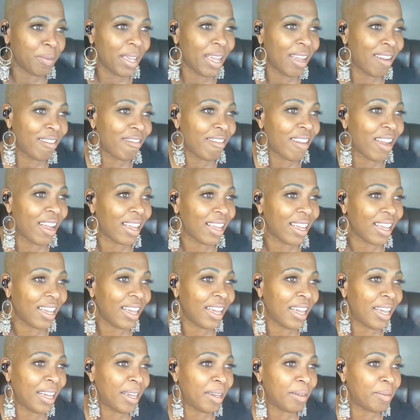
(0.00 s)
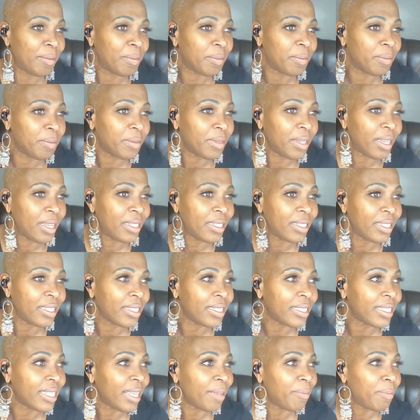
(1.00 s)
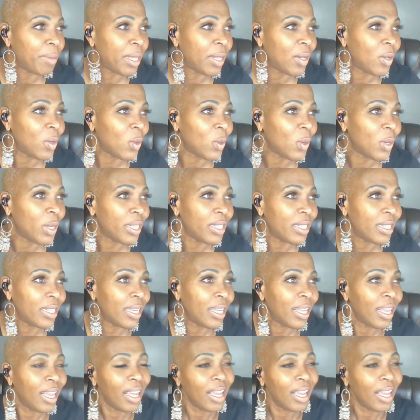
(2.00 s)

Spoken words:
Me a rock. And she said me glowing.